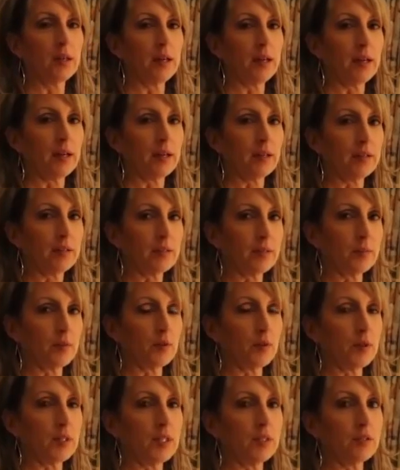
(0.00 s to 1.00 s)
and some
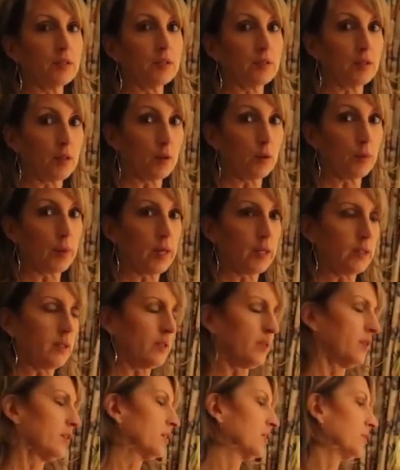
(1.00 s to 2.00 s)
green. There's no red
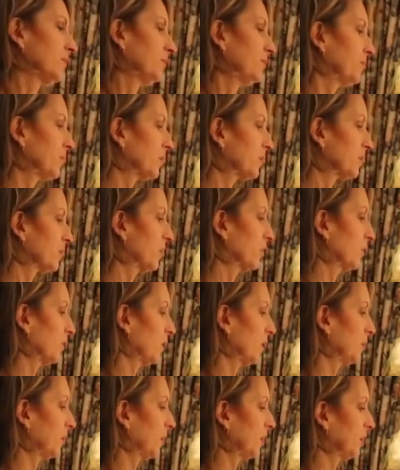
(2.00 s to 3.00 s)
in here. So
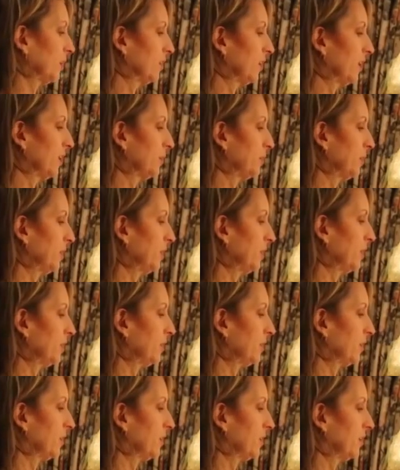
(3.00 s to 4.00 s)
I bought a light
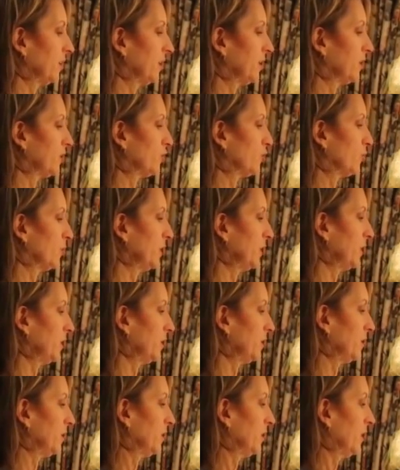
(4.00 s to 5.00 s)
pink and a light
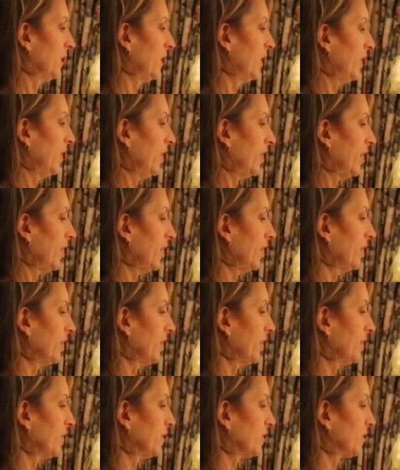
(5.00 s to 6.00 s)
green, and
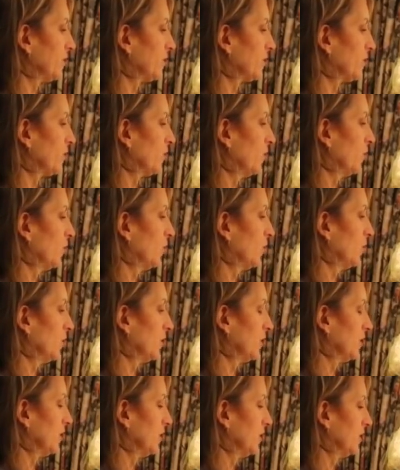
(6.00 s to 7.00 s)
then this
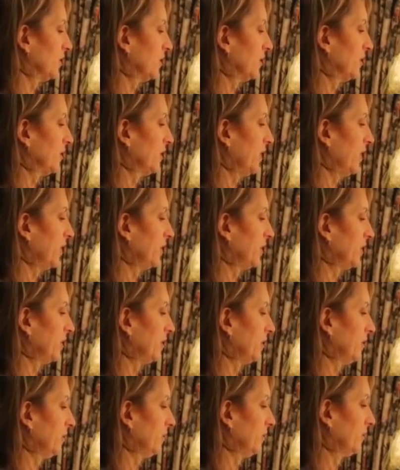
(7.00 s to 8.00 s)
gold
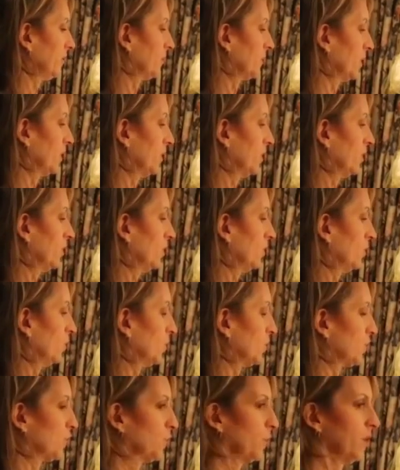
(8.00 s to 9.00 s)
netting,
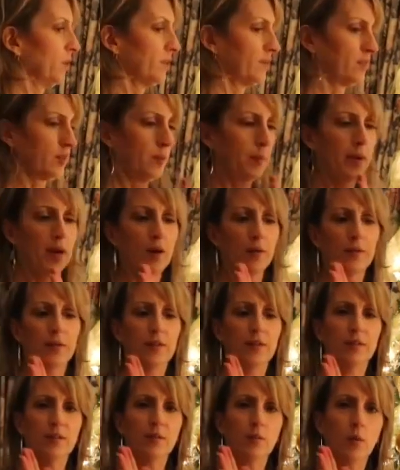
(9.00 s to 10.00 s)
which was about
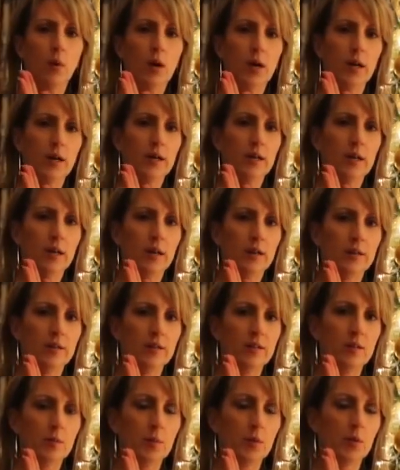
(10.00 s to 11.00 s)
this wide on a
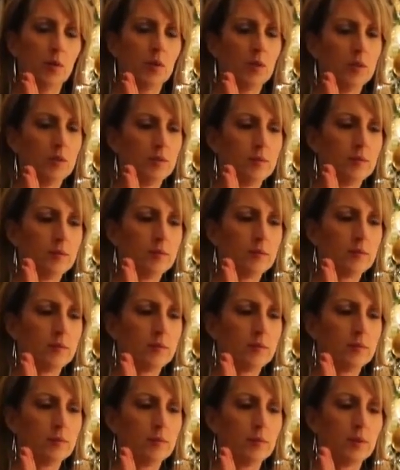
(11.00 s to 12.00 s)
spool.
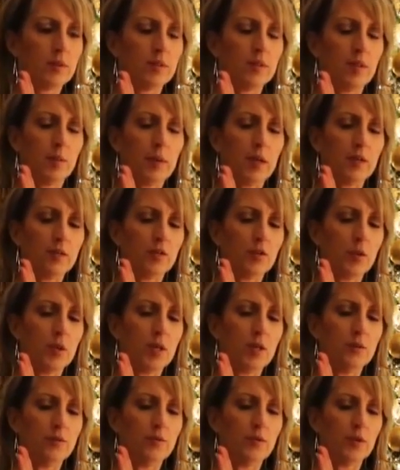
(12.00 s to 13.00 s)
What's it, about
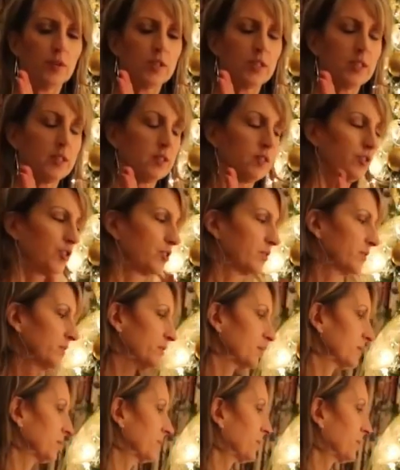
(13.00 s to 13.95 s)
12, 14 inches.